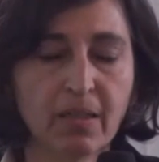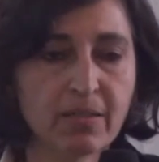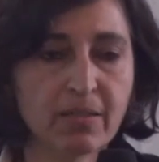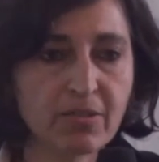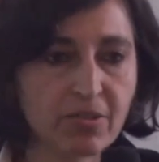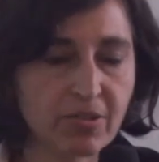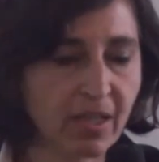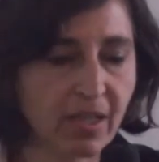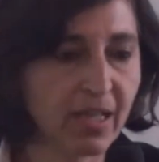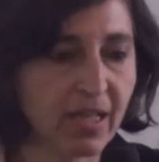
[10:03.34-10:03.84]

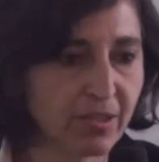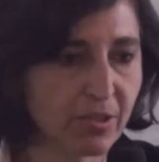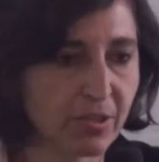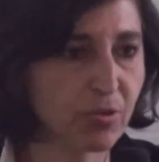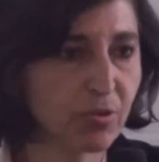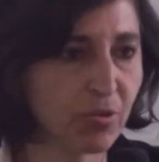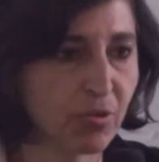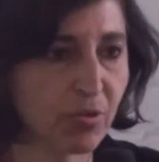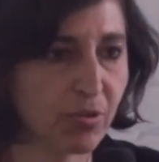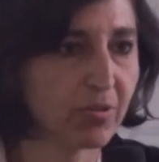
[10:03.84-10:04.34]
strange
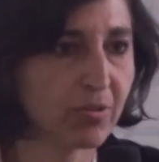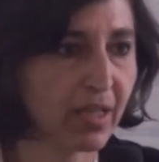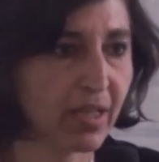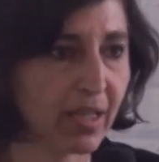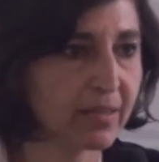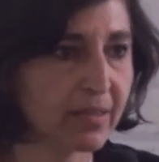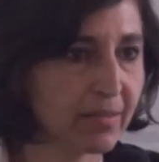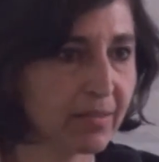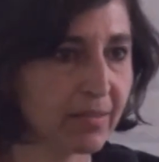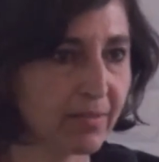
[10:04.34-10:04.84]
to you
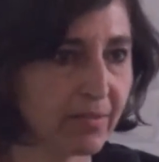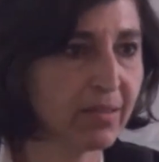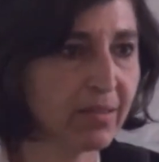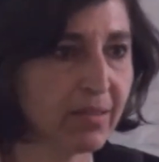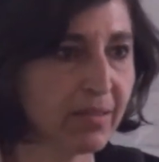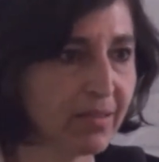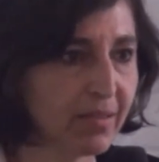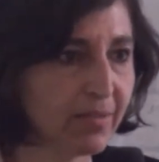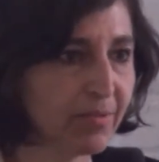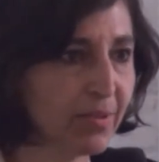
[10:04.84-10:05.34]
that
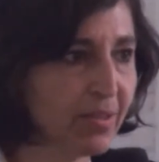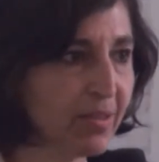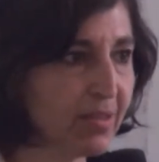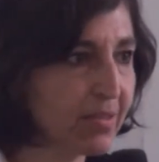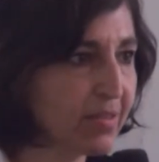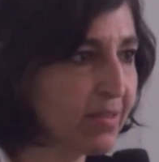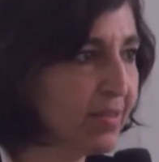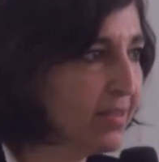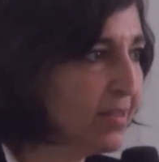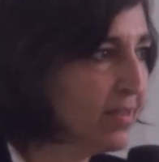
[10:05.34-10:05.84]

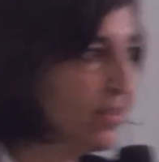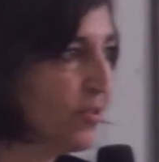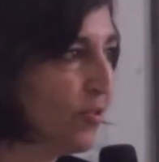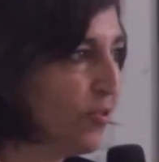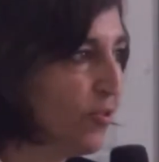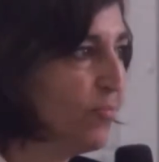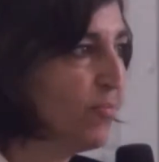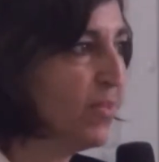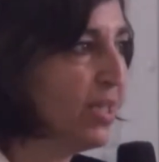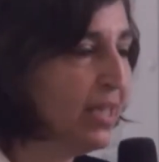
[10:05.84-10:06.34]
it's in the new
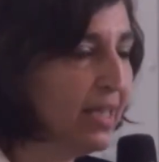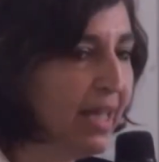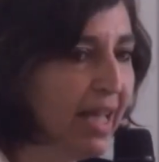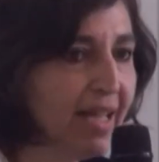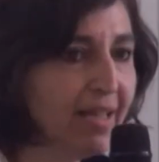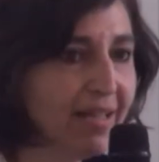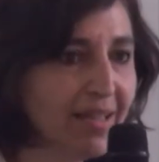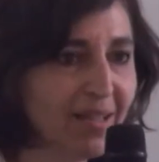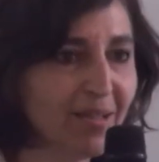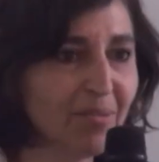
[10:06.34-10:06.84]

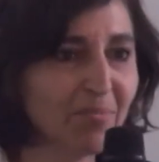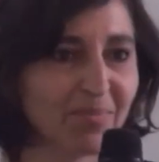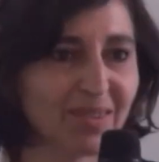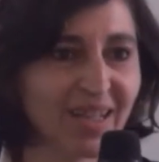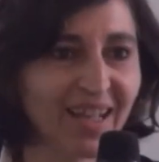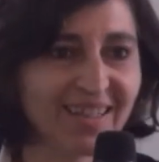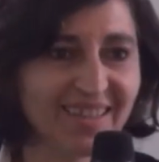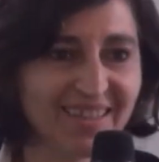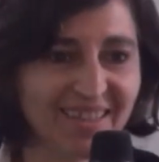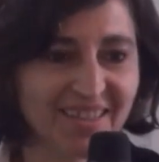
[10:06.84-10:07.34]
millennium
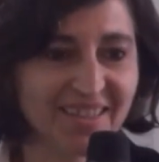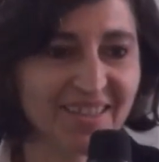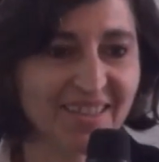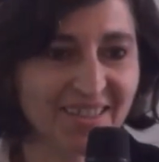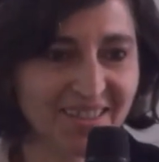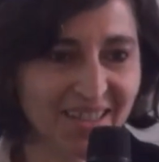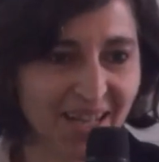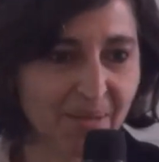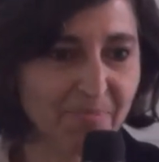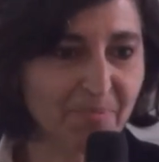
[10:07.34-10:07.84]
that this
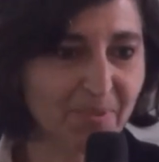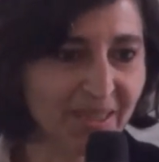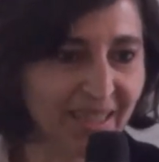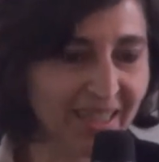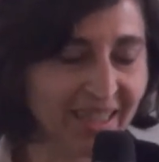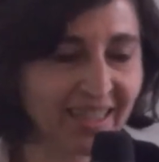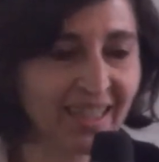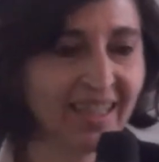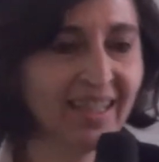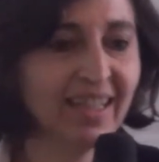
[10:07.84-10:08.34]
is
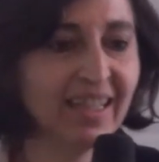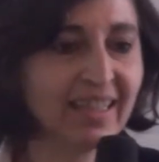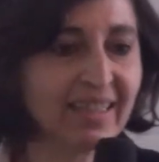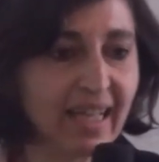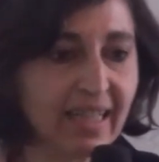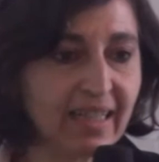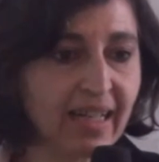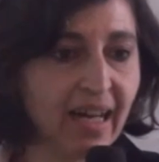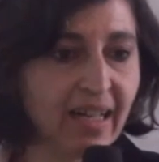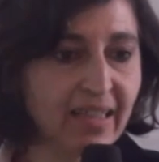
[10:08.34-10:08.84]
happening,
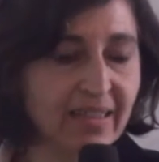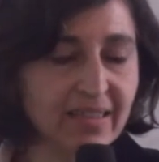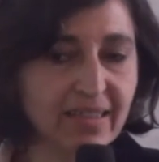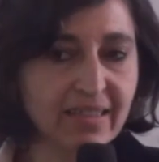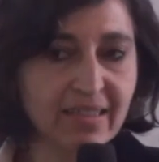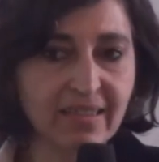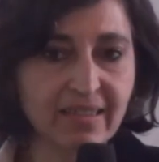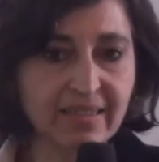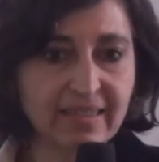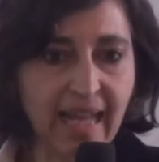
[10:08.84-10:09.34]
that
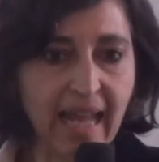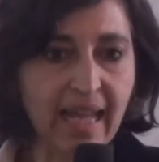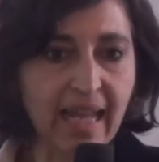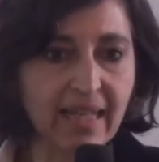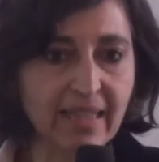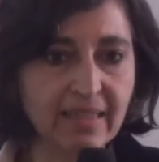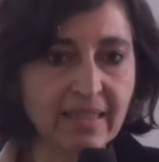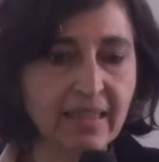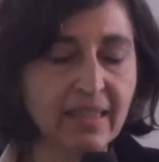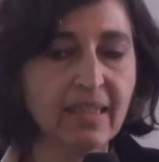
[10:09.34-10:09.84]
until
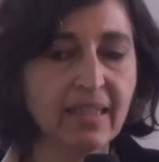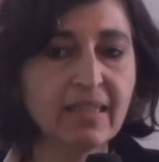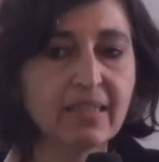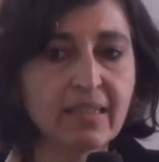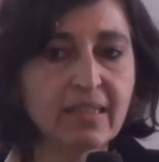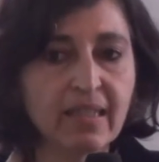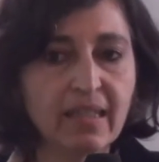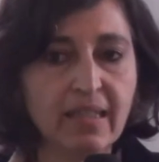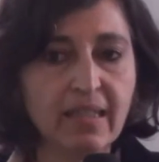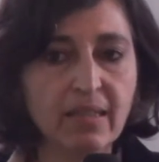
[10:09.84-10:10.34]
then
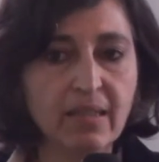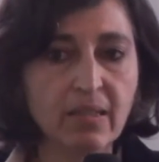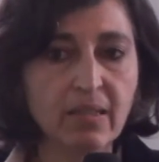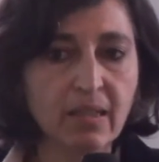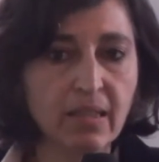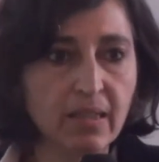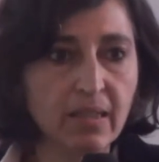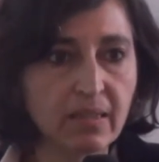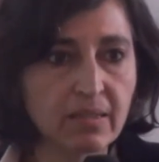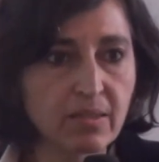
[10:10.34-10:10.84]

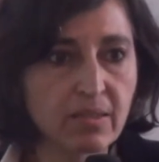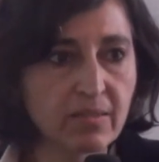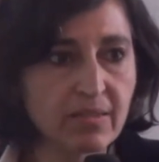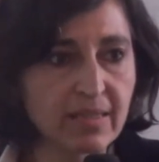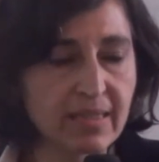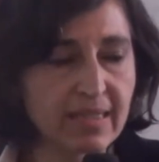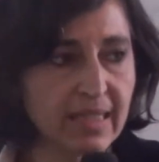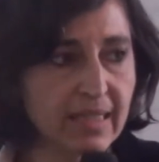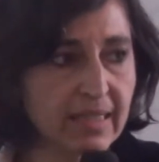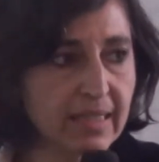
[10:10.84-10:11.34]
the
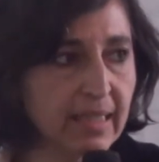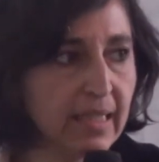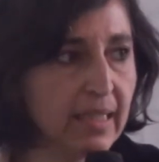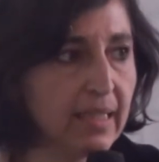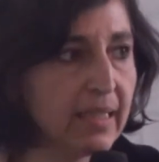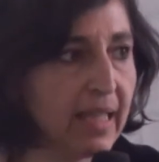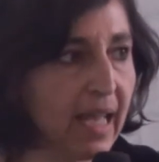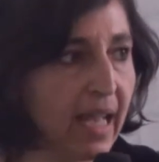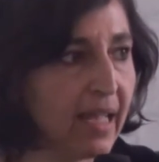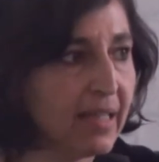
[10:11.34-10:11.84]
city
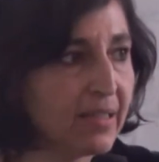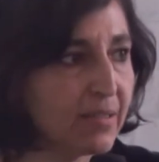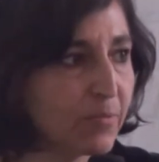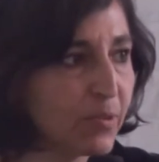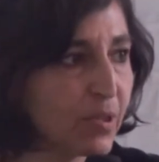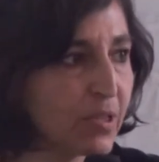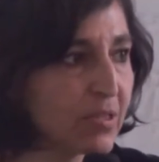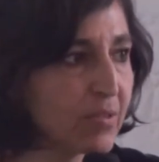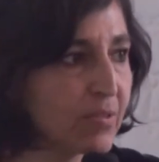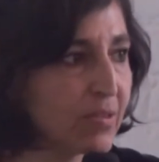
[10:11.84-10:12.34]
land
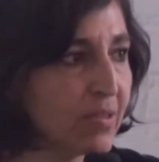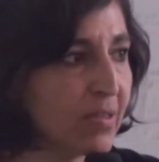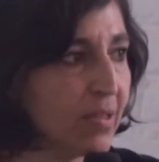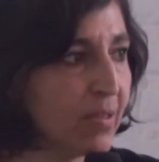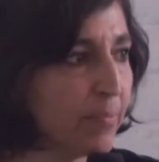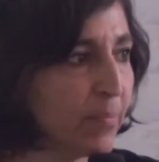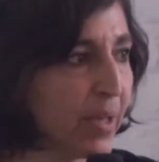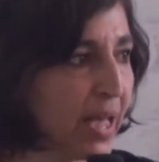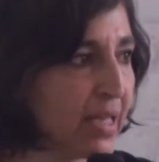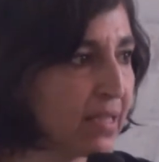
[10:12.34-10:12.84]
was
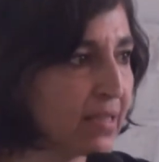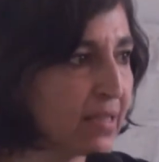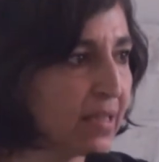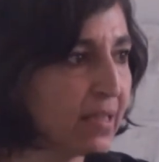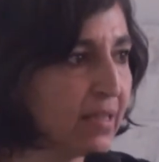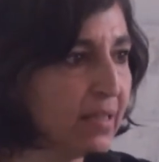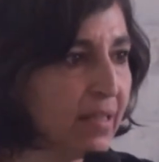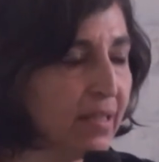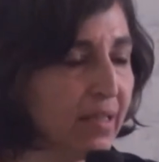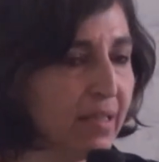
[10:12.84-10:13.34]

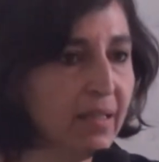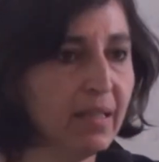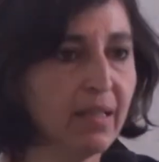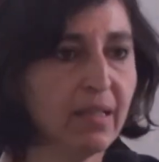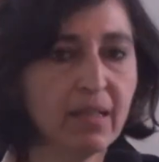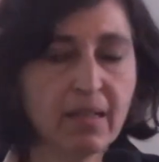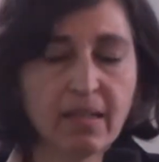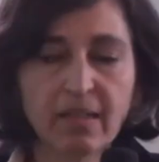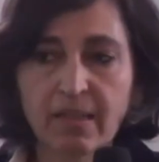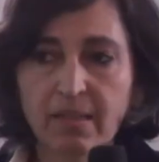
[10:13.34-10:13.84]
basically
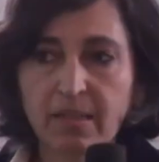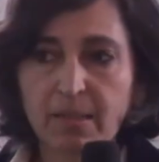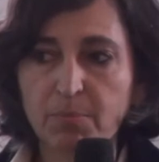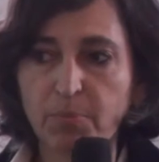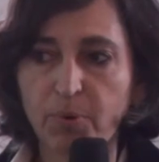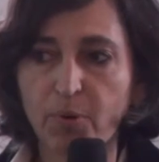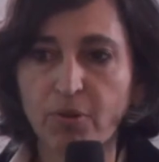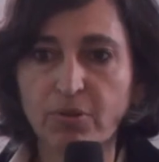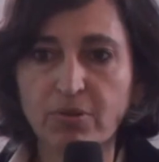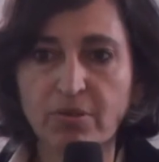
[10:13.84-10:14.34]

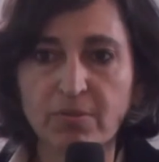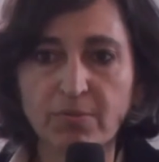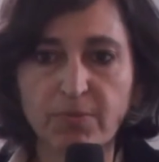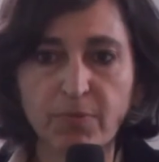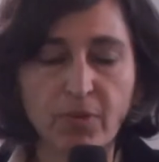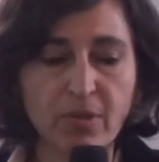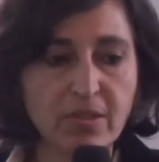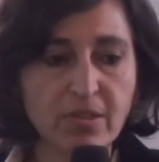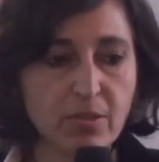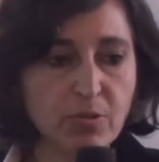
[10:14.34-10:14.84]
important
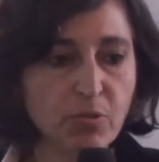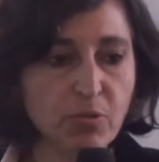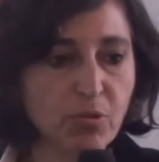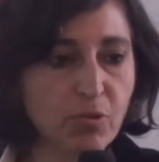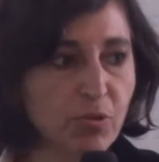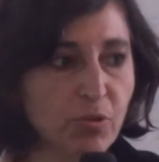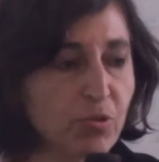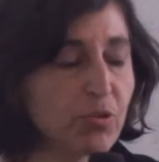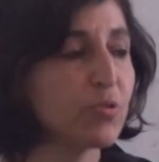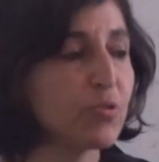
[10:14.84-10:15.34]
for its
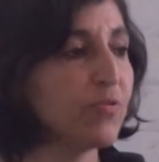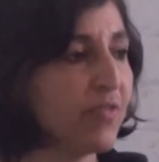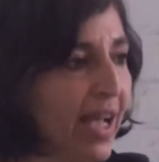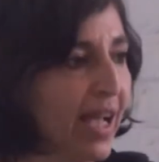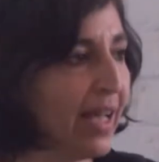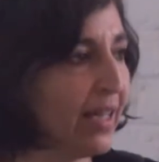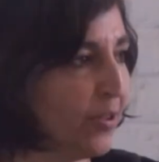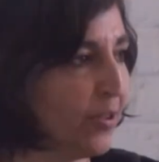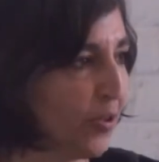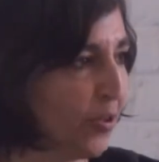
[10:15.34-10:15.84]
use
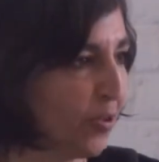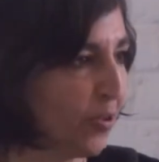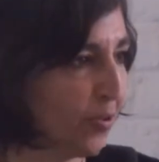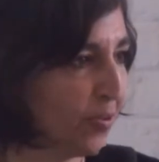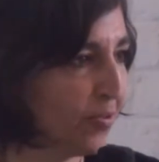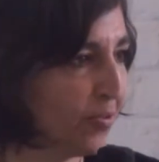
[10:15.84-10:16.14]
value,